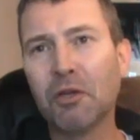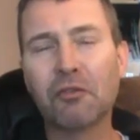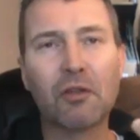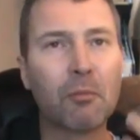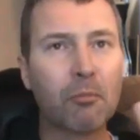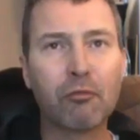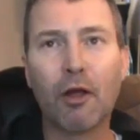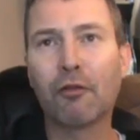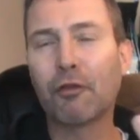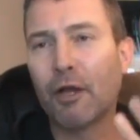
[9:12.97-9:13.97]
this i'm
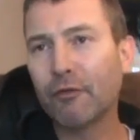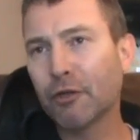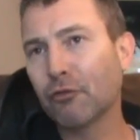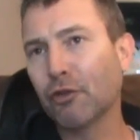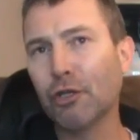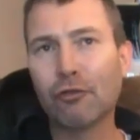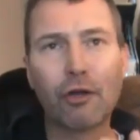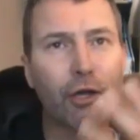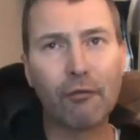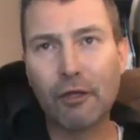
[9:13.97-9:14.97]
oppressed i have a disease
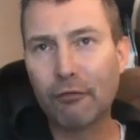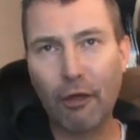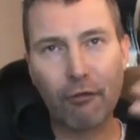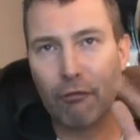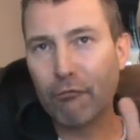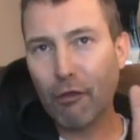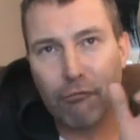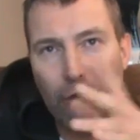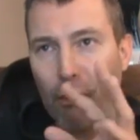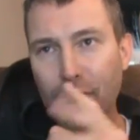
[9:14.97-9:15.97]
i have
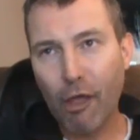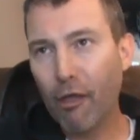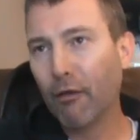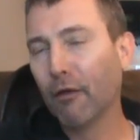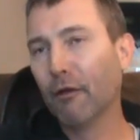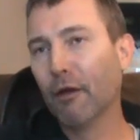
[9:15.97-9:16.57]
a